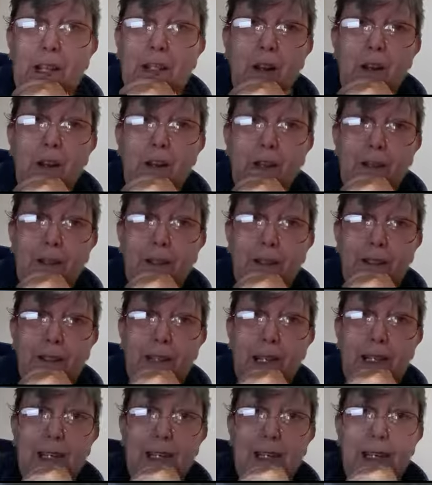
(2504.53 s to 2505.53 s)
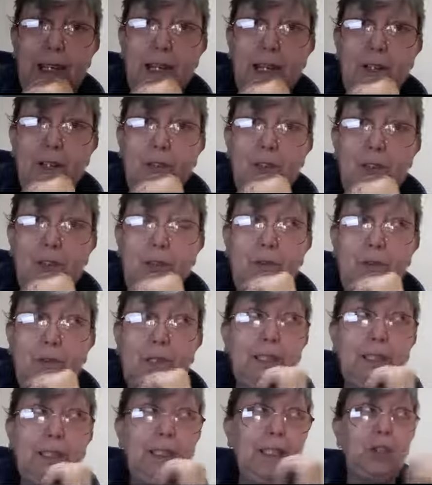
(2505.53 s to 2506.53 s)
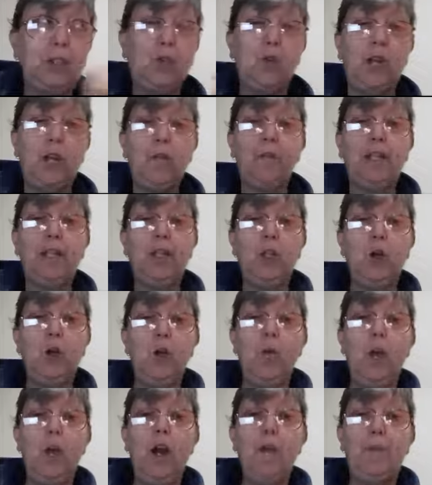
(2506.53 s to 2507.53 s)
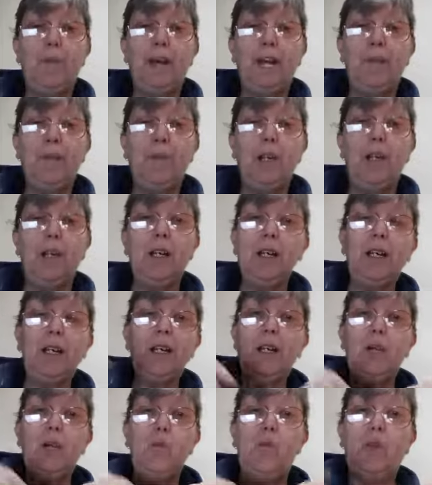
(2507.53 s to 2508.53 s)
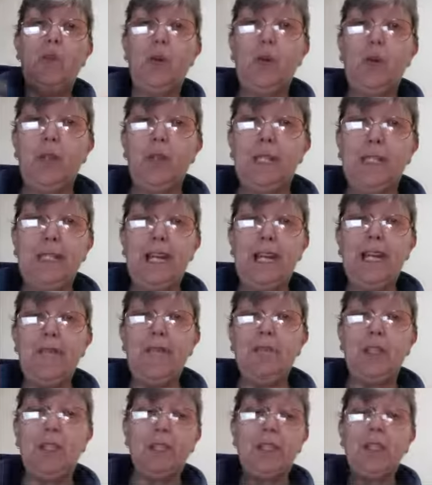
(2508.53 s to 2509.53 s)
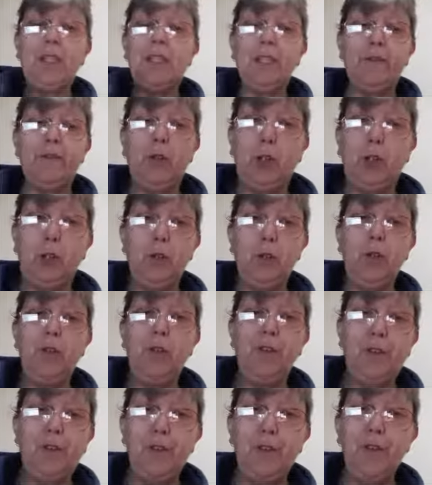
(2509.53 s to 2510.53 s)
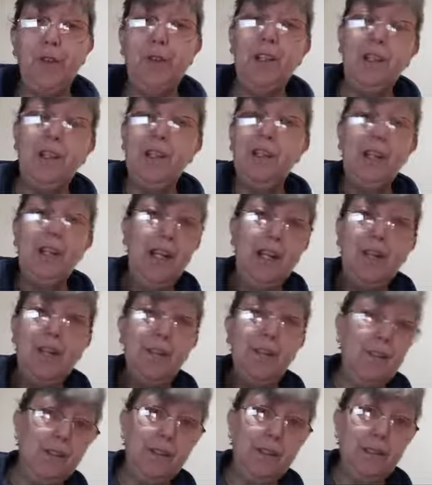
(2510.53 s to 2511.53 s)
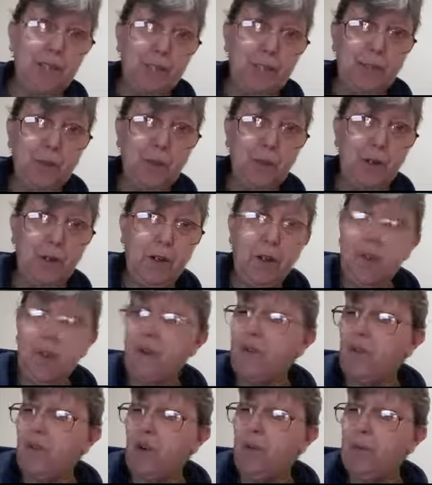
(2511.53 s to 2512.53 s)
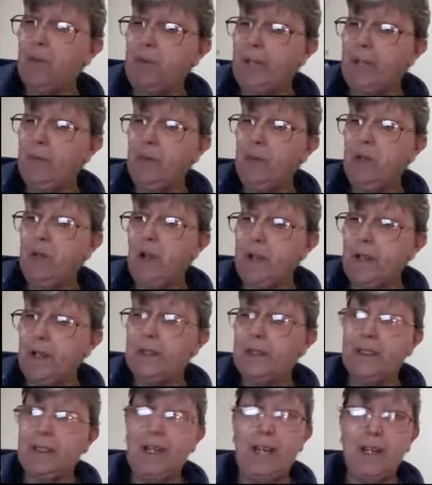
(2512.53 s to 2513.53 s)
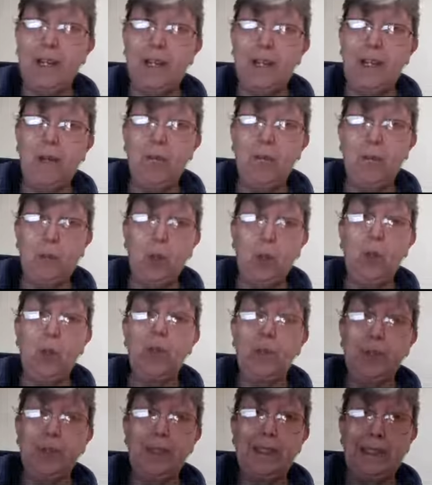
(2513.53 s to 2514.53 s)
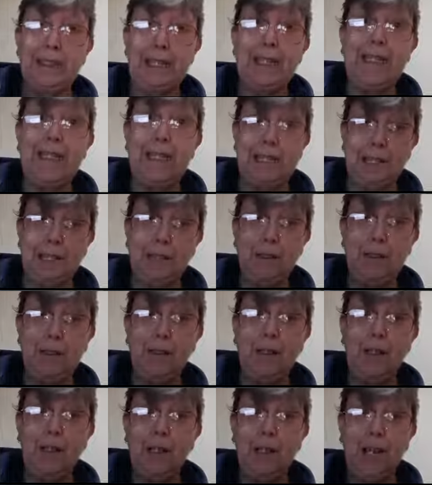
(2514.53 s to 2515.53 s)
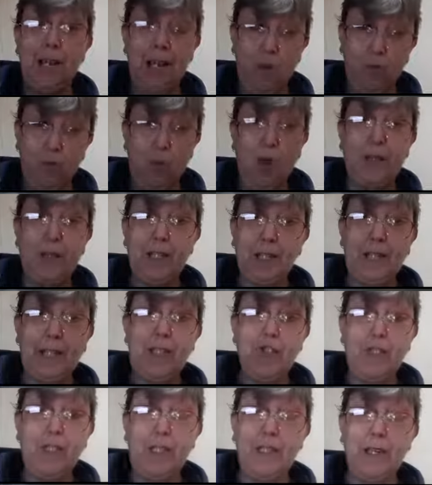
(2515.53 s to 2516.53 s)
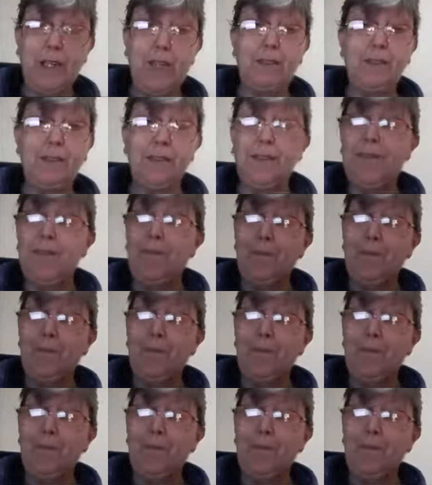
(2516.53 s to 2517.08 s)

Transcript: they don't understand how to. They see this group with all these names, and they don't have a clue who's who. And that's where it goes wrong. People don't understand how important the Senate is and what it actually does.